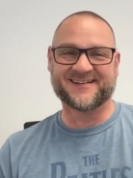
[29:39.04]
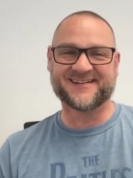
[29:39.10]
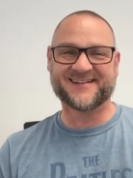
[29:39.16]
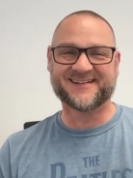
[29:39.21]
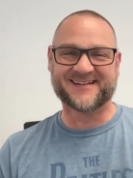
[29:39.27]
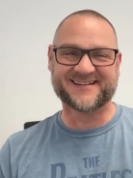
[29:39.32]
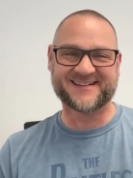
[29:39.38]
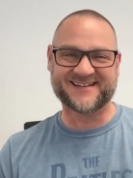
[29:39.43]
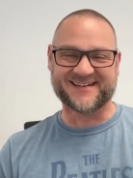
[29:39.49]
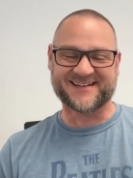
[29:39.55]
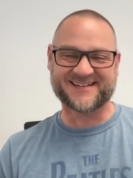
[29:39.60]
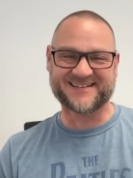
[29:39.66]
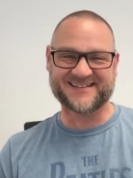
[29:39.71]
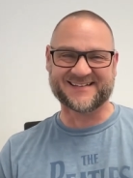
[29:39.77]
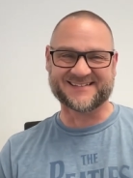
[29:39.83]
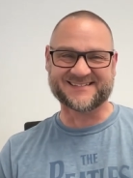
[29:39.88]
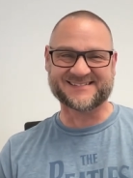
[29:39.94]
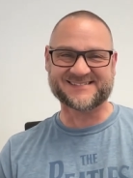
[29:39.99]
Oh,
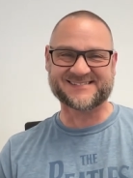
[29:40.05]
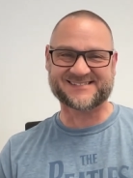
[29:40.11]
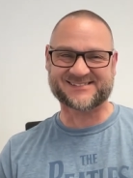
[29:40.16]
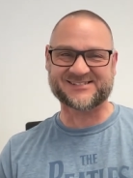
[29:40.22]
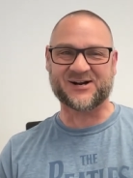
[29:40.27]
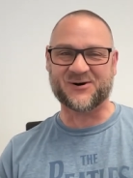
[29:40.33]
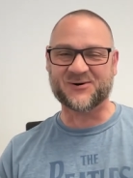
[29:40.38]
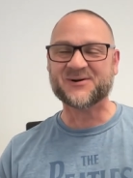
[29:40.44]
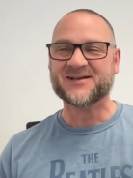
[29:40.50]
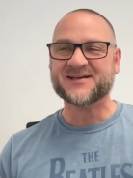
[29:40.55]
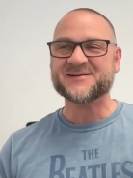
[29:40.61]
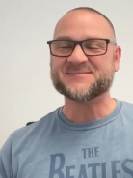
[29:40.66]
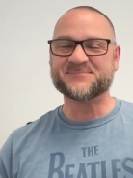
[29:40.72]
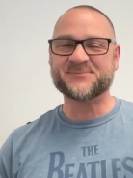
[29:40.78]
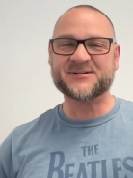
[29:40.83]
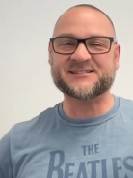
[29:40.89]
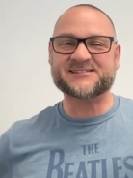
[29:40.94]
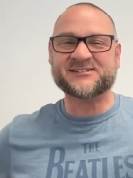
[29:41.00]
yeah. That's
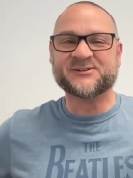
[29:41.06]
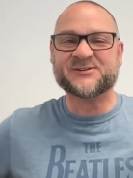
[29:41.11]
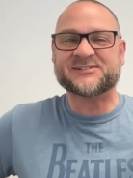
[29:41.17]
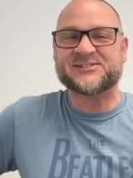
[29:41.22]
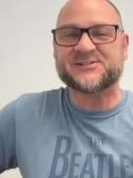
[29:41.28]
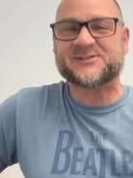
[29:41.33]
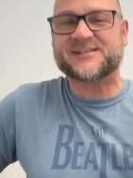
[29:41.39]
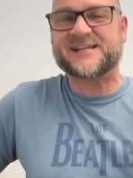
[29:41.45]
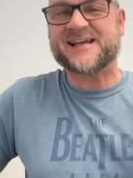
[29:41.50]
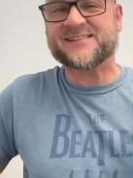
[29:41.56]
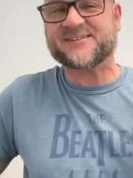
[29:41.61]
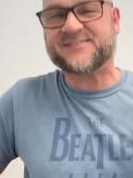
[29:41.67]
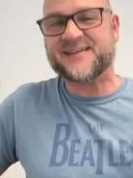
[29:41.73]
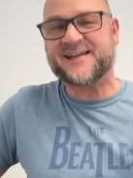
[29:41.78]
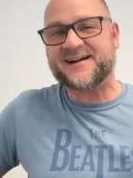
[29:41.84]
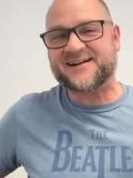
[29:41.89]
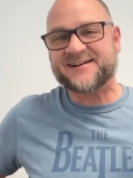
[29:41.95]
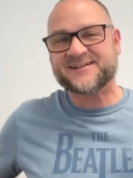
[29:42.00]
so, put two and two together
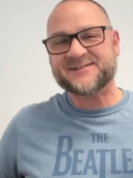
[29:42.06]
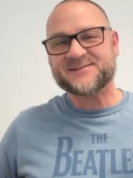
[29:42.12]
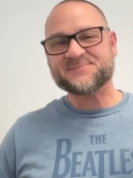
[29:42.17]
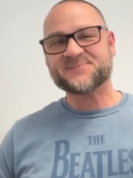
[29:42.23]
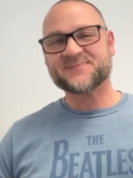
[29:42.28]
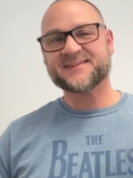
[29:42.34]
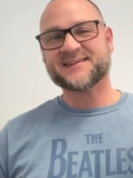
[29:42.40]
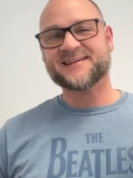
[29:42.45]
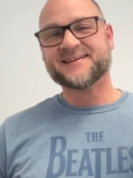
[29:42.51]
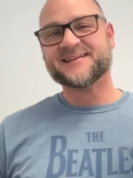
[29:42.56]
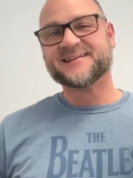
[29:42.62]
there. Yeah.